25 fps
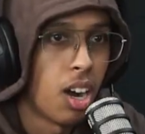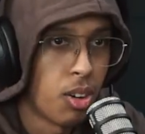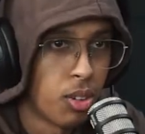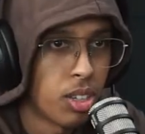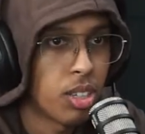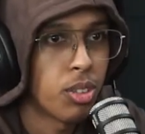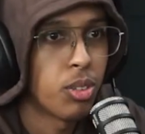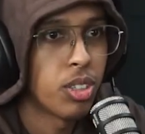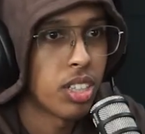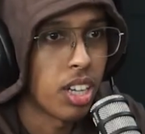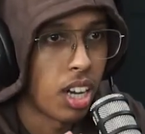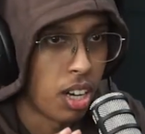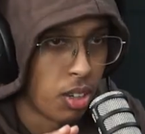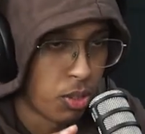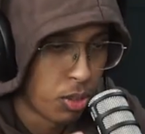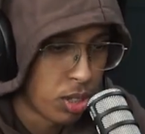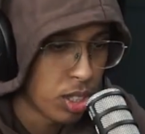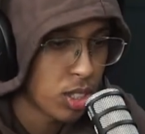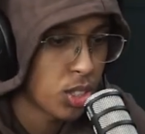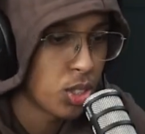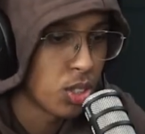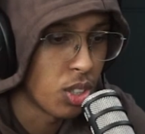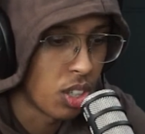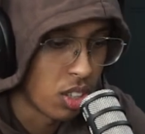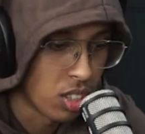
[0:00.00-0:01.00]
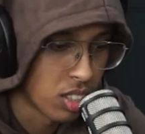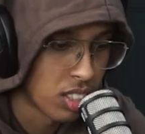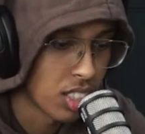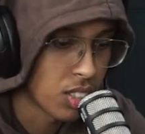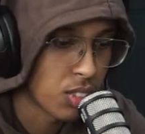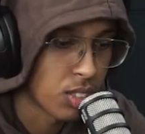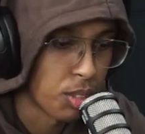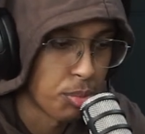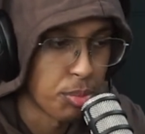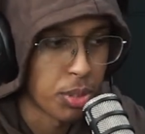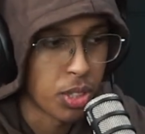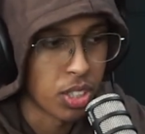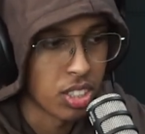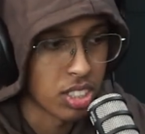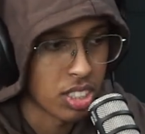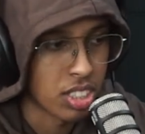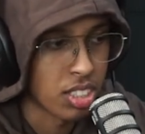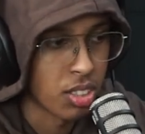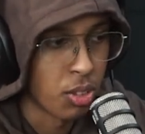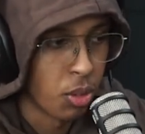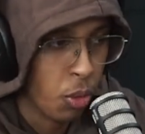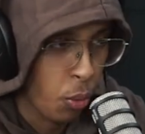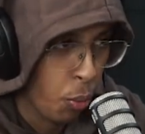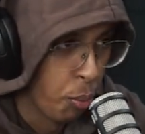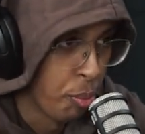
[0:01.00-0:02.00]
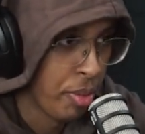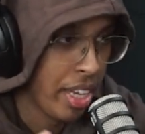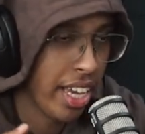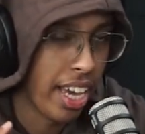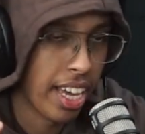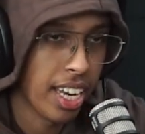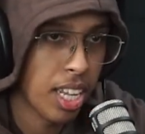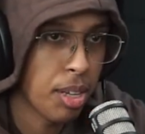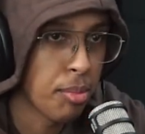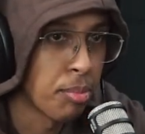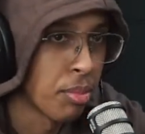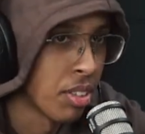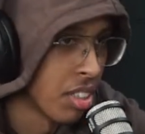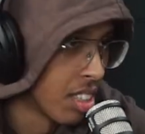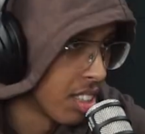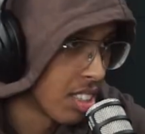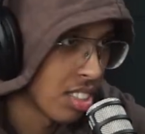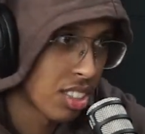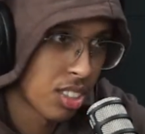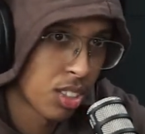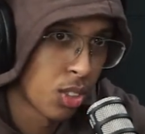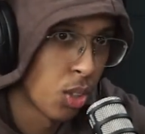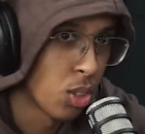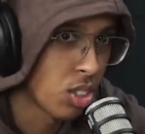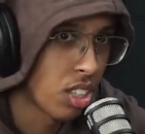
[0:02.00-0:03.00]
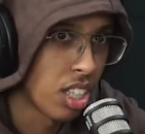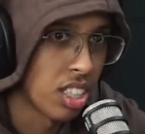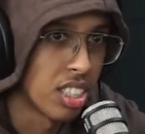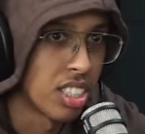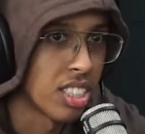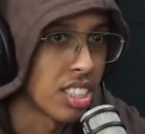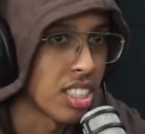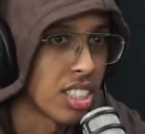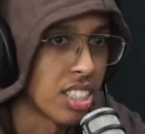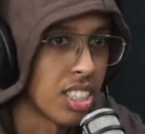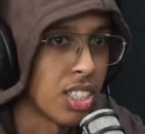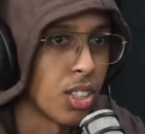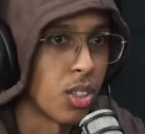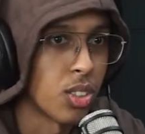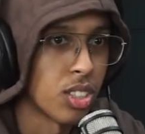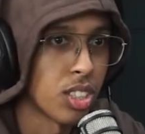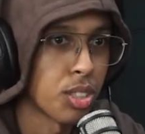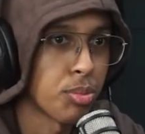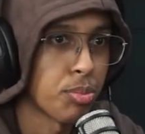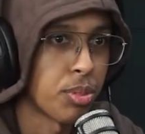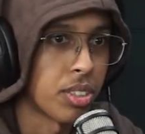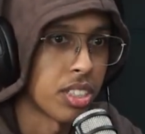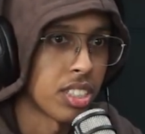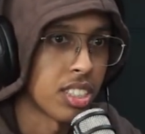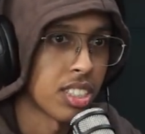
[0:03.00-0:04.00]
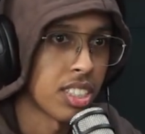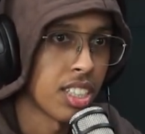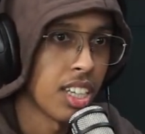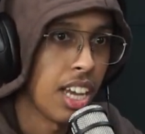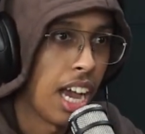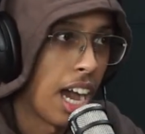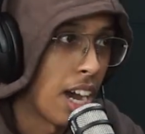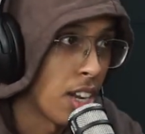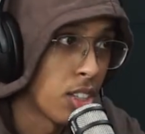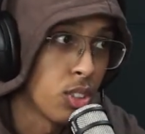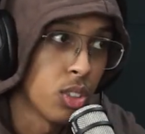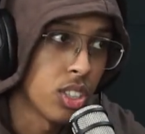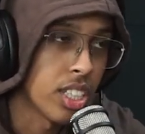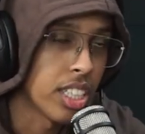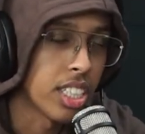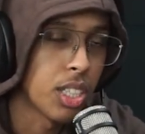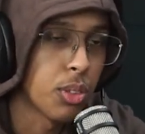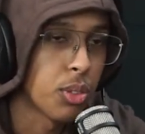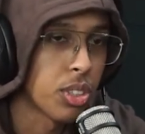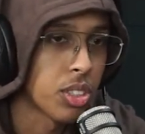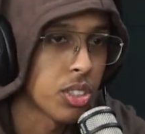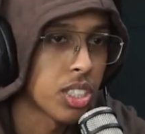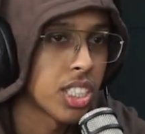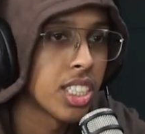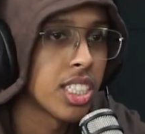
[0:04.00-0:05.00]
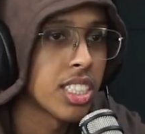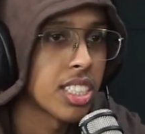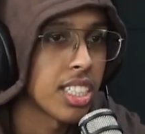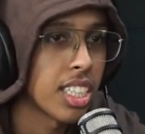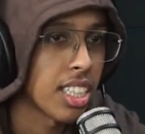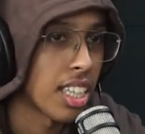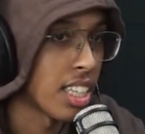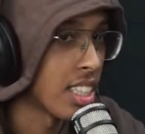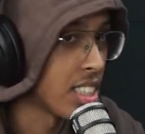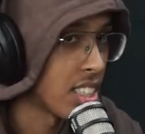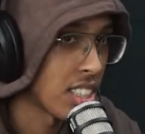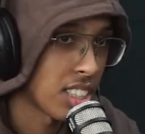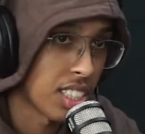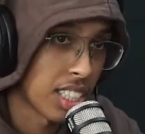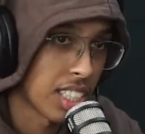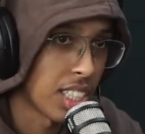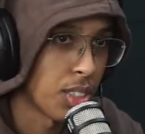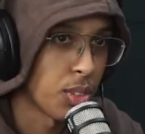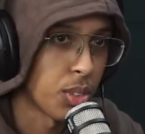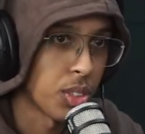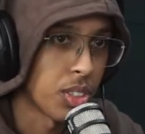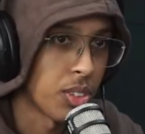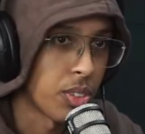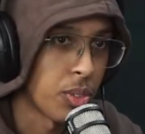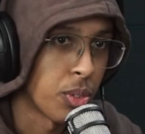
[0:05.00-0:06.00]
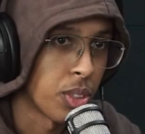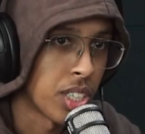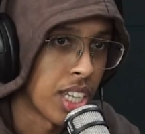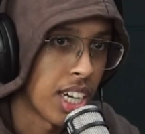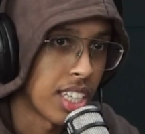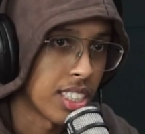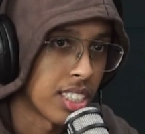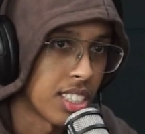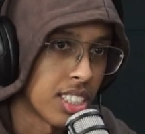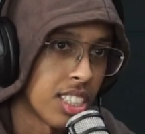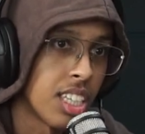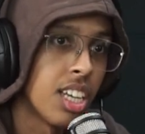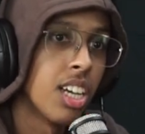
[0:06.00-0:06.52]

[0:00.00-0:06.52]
I want you on this one because me and him totally disagree on this part. I don't agree with what he said and he doesn't agree with what I said.